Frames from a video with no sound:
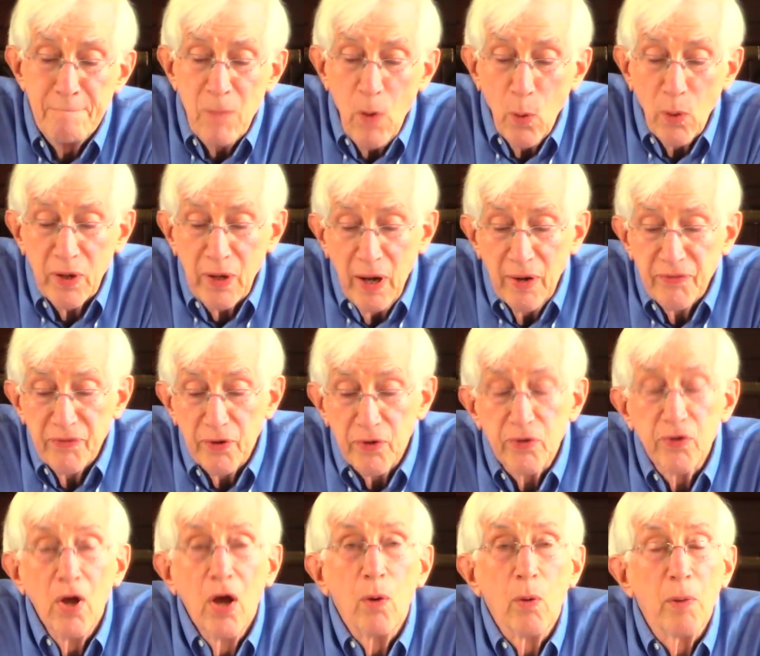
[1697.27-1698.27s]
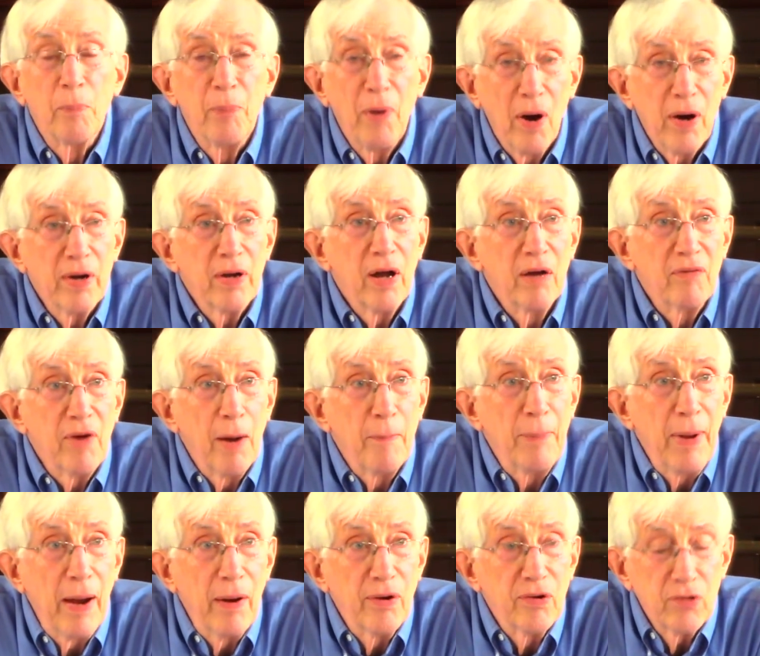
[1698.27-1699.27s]
or concerts were part of our
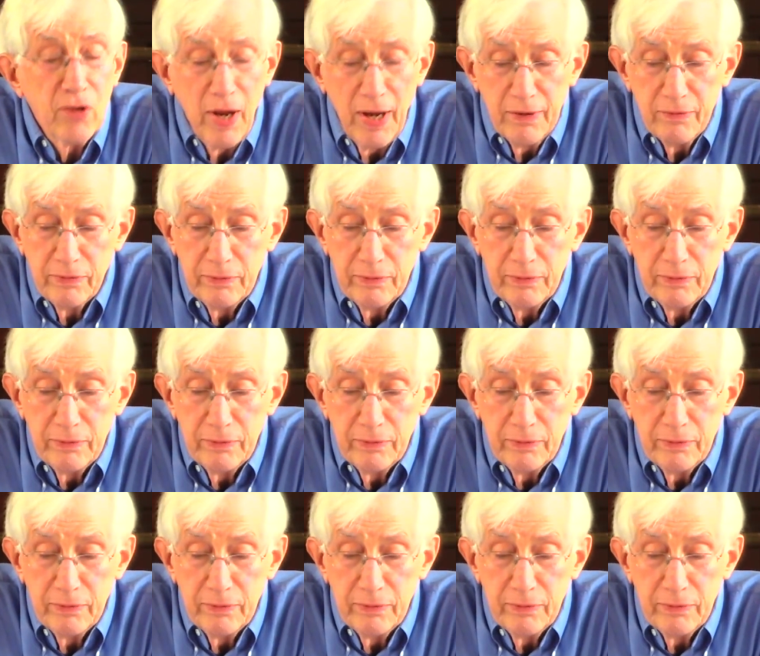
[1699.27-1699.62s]
parish life.